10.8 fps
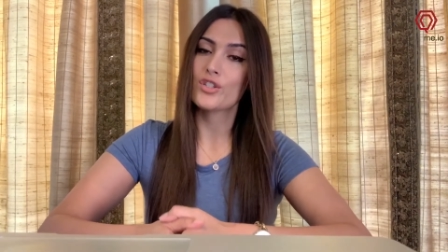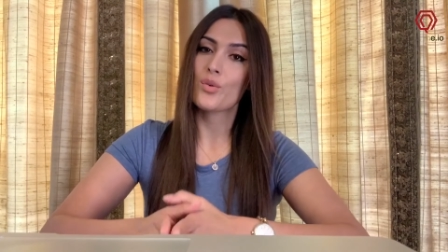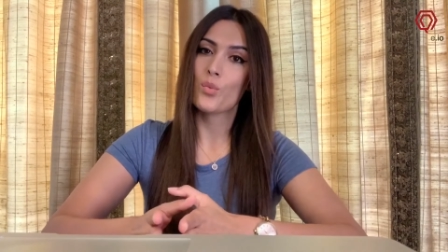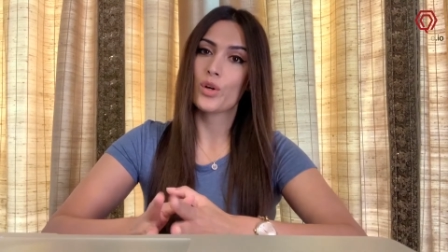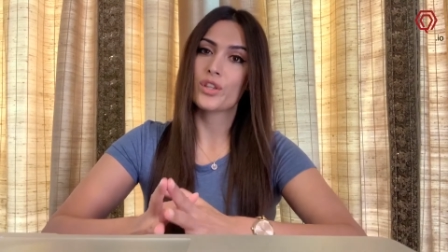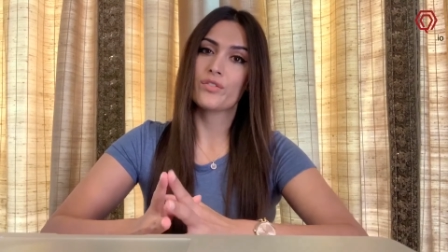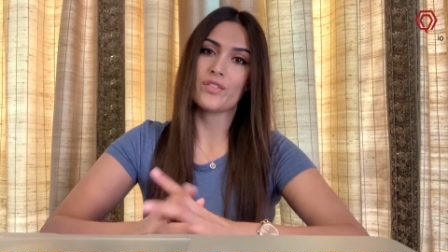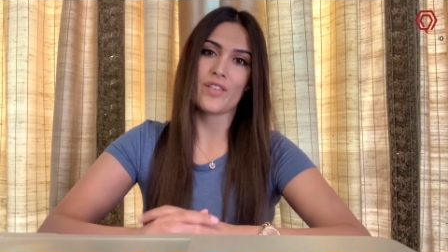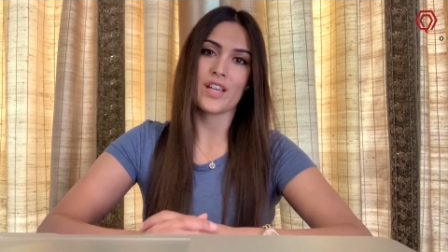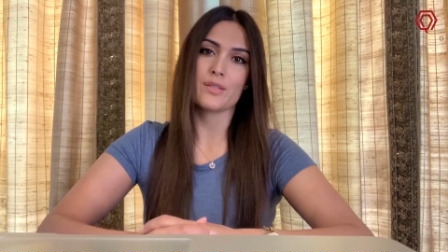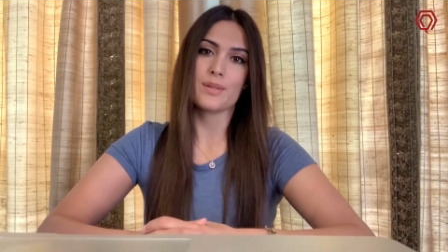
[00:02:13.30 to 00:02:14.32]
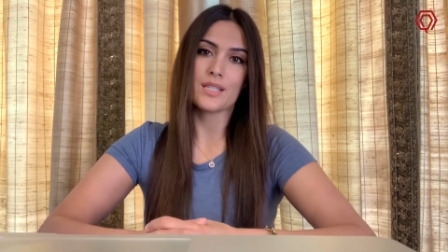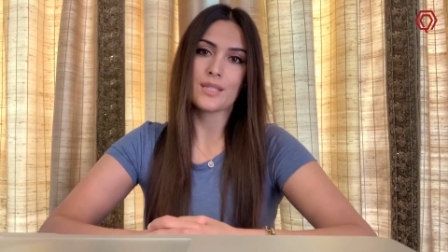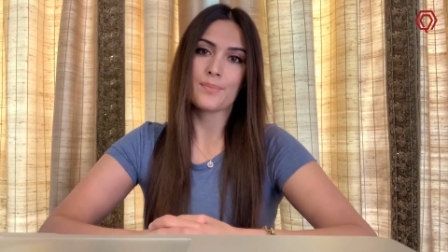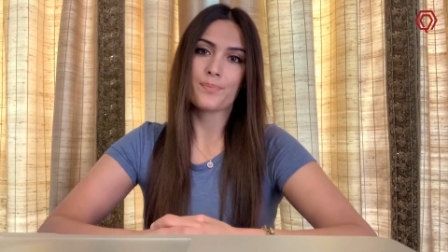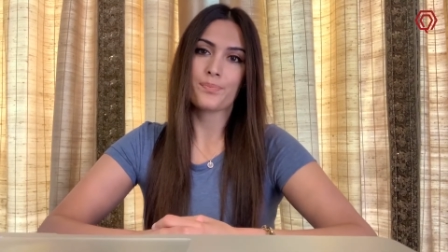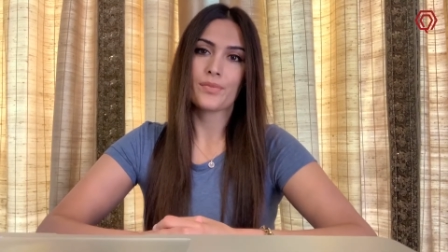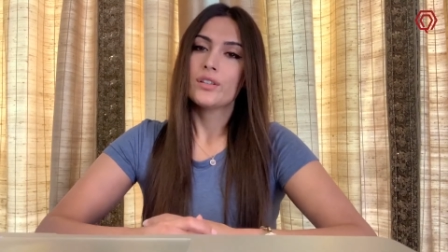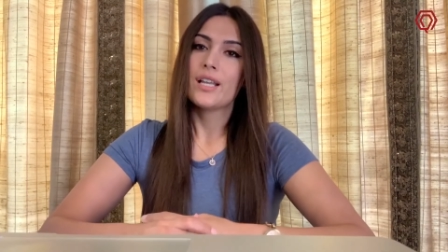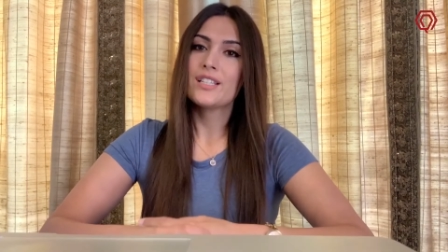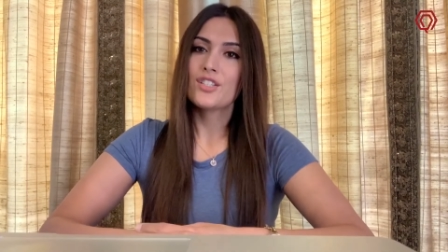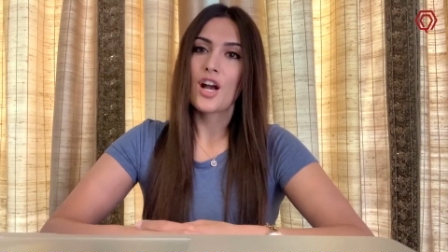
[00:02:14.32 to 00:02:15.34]
worth of investments.
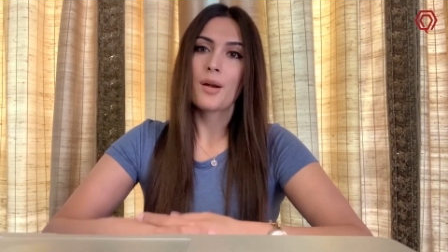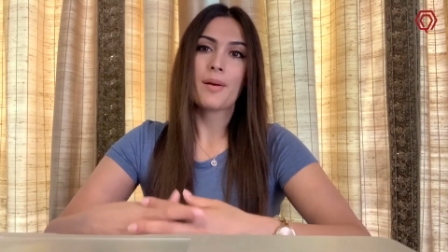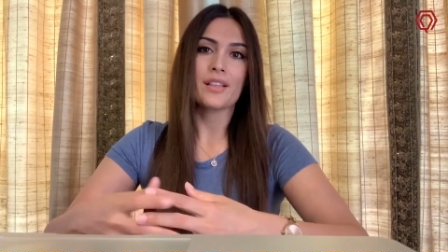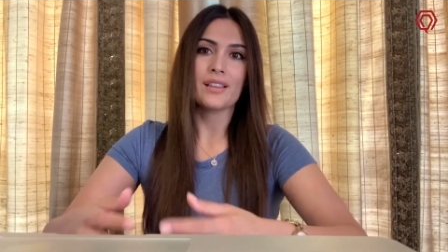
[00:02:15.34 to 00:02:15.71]
Let's talk about